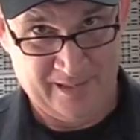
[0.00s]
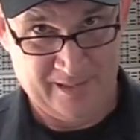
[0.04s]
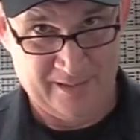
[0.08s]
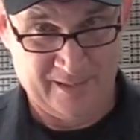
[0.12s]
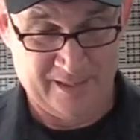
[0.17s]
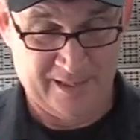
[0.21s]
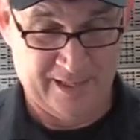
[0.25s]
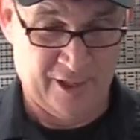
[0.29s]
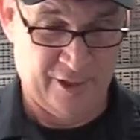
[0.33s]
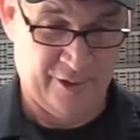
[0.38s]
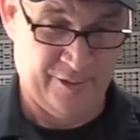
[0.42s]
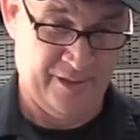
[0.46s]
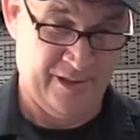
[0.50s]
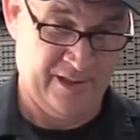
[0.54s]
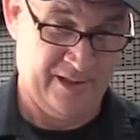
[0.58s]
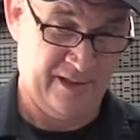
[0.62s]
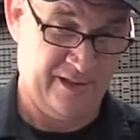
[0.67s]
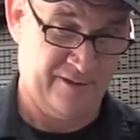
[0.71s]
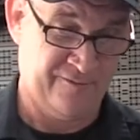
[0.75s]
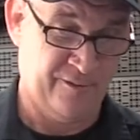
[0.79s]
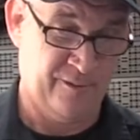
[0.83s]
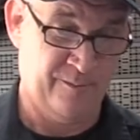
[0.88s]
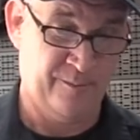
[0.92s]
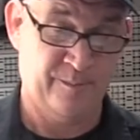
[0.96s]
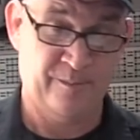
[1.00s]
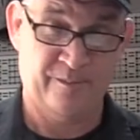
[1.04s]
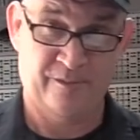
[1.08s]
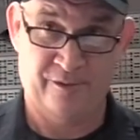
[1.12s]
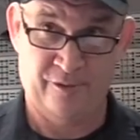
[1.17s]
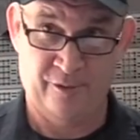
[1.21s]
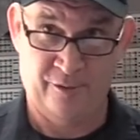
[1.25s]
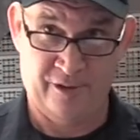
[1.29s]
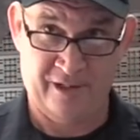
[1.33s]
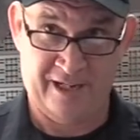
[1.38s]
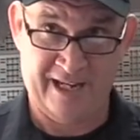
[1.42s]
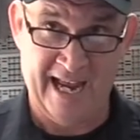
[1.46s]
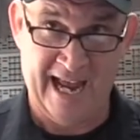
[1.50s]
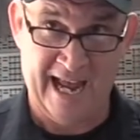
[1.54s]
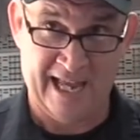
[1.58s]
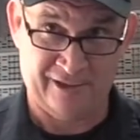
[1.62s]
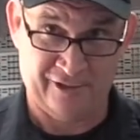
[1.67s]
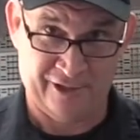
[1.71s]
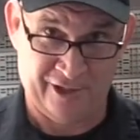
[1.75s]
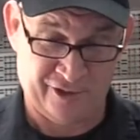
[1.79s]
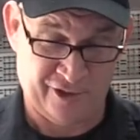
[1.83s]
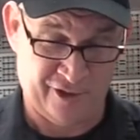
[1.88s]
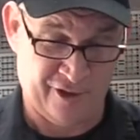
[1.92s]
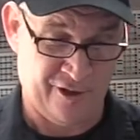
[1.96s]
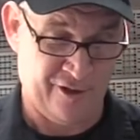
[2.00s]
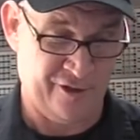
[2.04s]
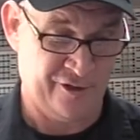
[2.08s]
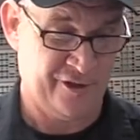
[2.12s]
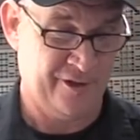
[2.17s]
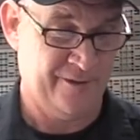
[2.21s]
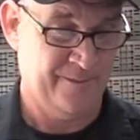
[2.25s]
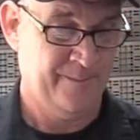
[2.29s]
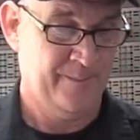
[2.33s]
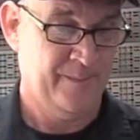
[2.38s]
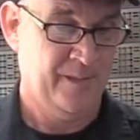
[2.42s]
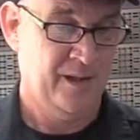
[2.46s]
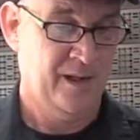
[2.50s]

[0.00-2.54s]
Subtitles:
So this is through the Catholic Church.